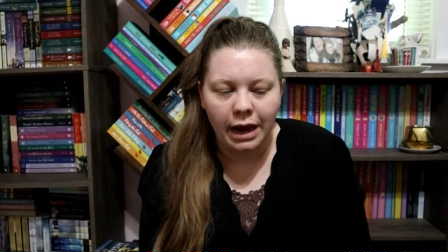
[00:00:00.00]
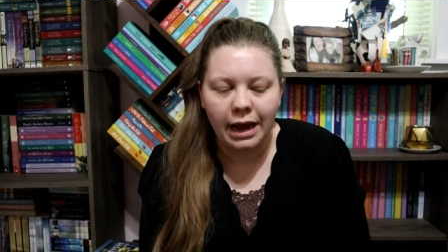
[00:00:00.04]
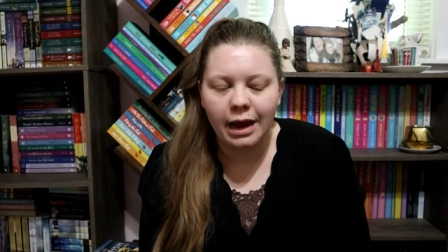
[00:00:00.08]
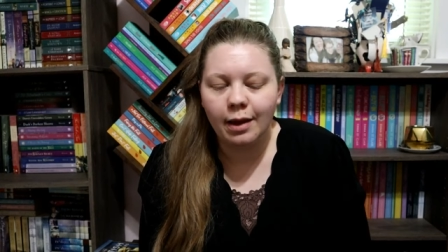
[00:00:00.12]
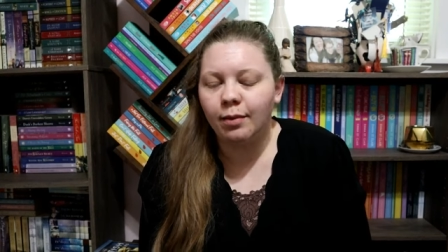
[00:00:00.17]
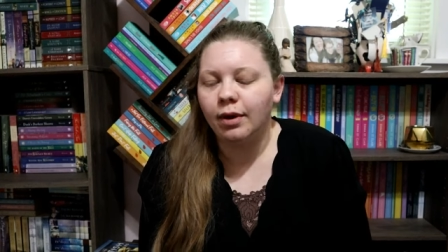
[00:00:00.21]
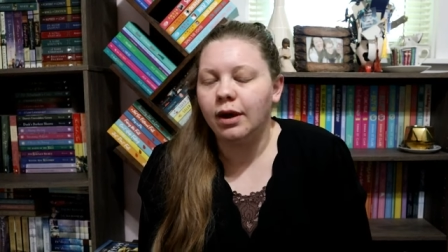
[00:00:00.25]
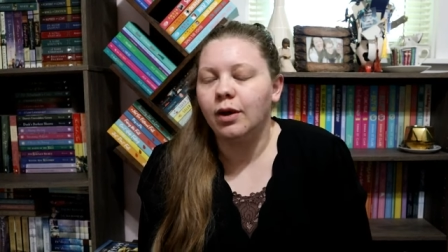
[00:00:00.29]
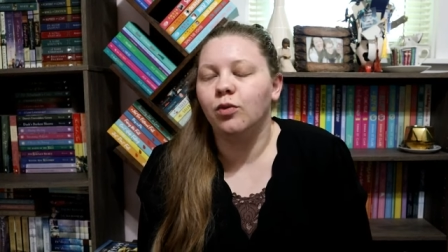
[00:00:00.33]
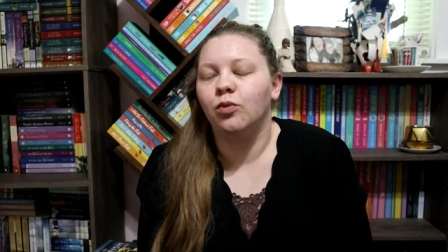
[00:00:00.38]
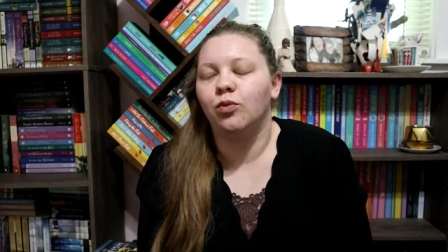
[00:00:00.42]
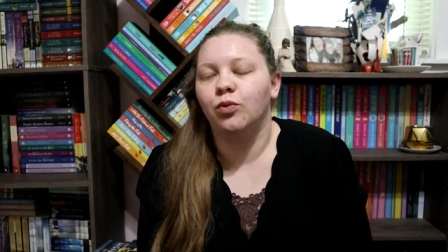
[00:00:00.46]

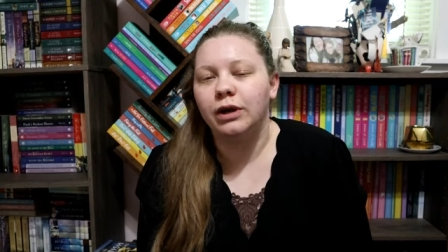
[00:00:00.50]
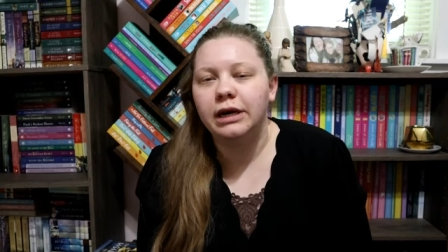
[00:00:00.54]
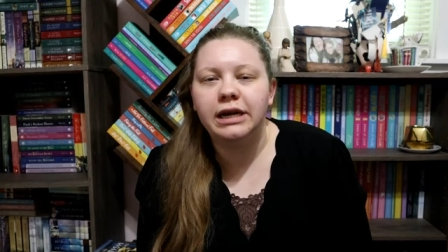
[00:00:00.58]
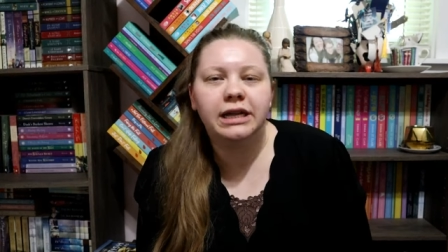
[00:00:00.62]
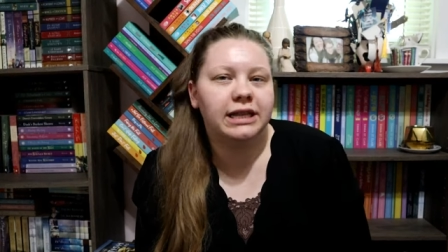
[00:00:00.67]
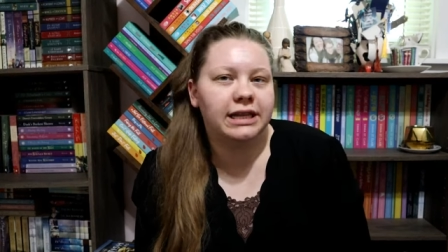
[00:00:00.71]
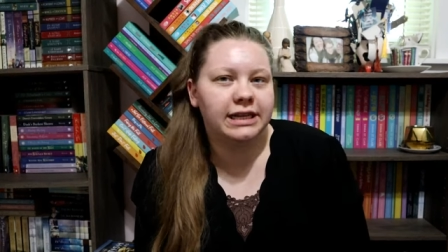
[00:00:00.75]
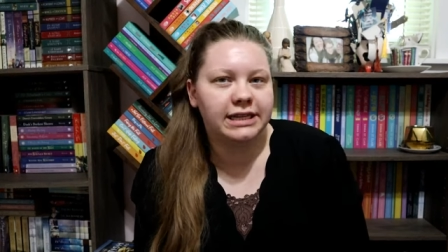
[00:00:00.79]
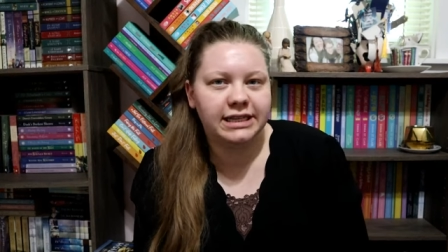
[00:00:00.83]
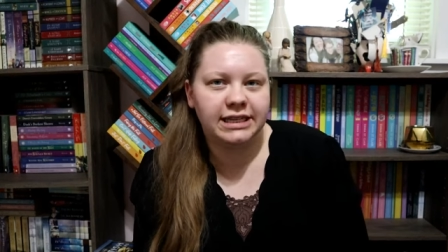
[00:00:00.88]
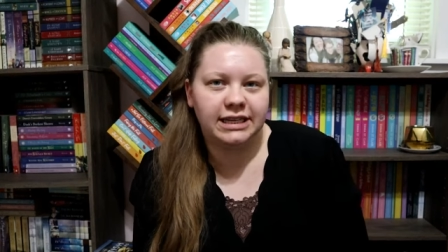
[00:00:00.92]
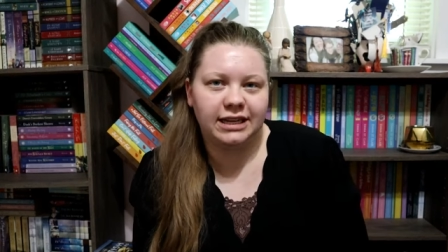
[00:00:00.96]
Am I
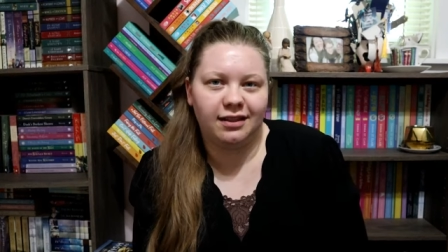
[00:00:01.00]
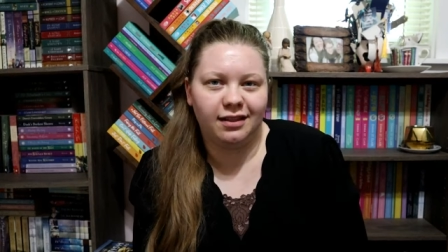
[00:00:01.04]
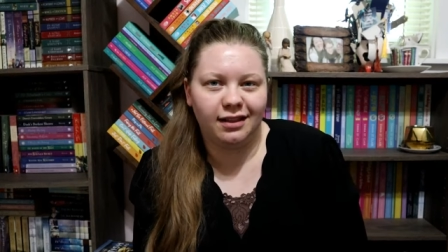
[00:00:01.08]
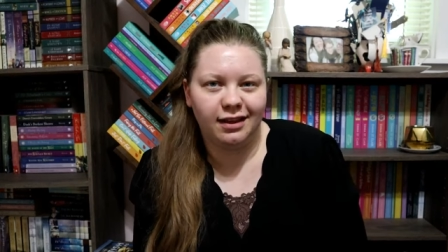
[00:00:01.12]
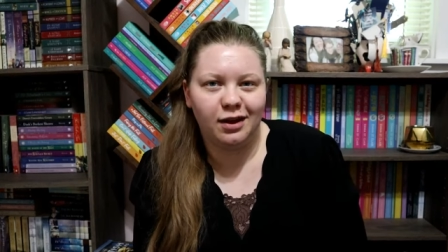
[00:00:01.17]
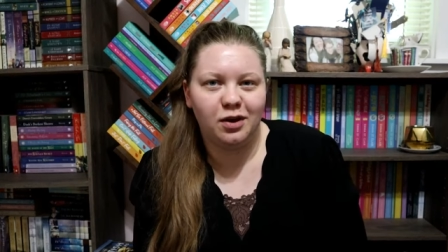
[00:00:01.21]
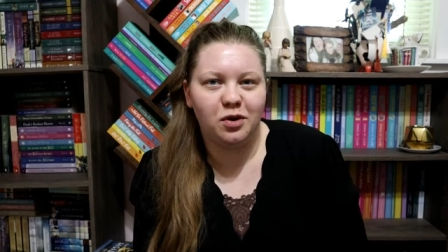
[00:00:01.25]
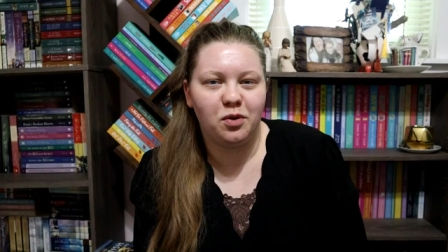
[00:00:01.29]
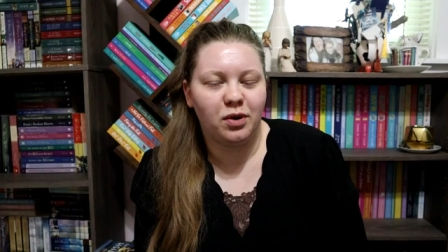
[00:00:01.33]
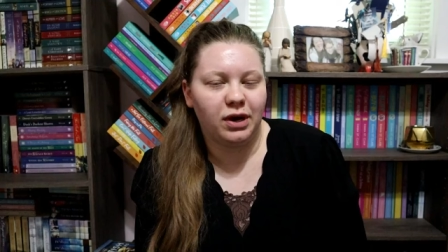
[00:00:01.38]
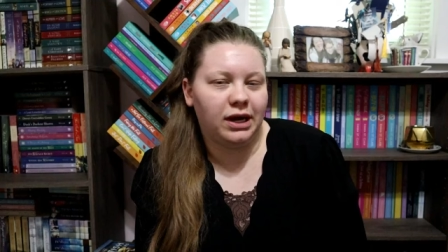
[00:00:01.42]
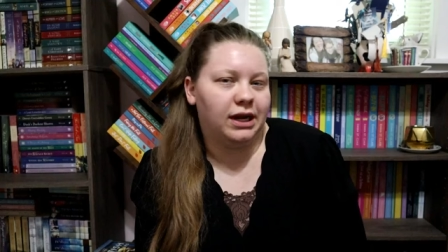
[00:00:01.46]

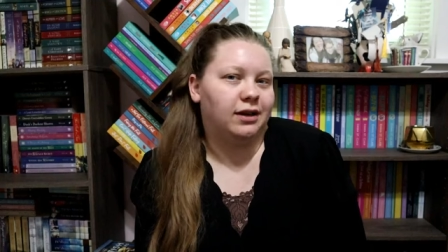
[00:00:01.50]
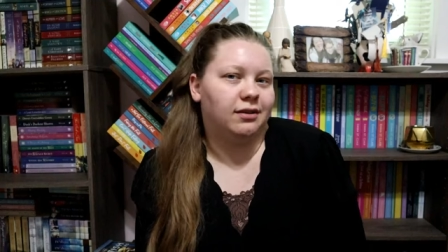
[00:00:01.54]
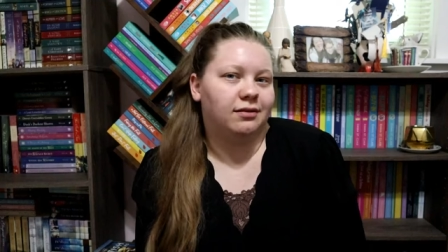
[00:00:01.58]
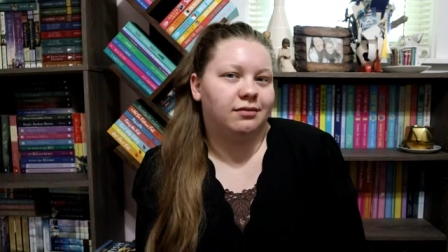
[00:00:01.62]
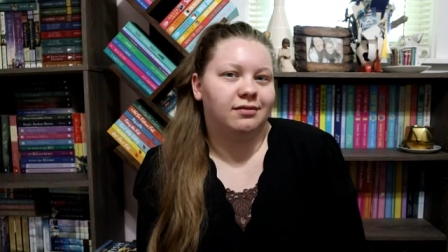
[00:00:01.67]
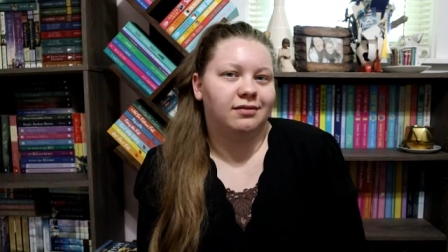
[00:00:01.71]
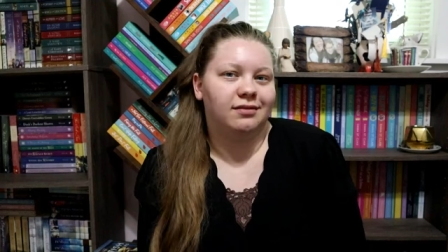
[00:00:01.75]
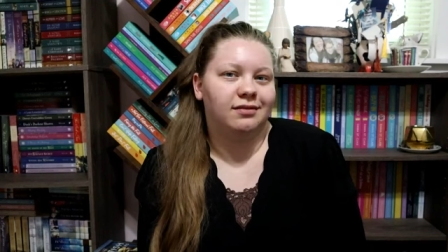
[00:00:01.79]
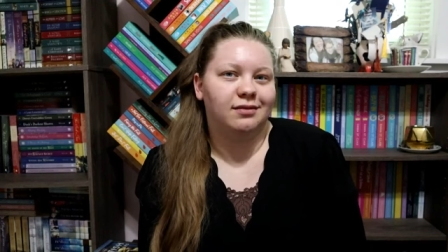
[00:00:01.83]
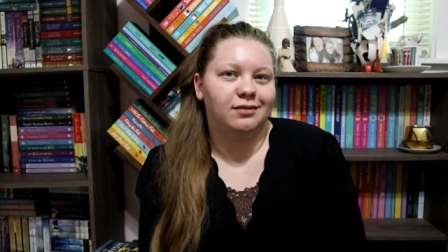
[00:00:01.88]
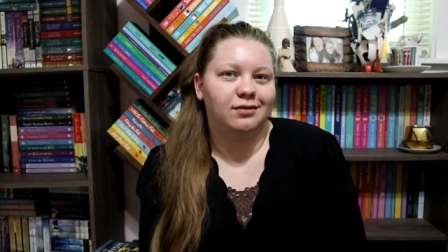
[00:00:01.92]
realistically going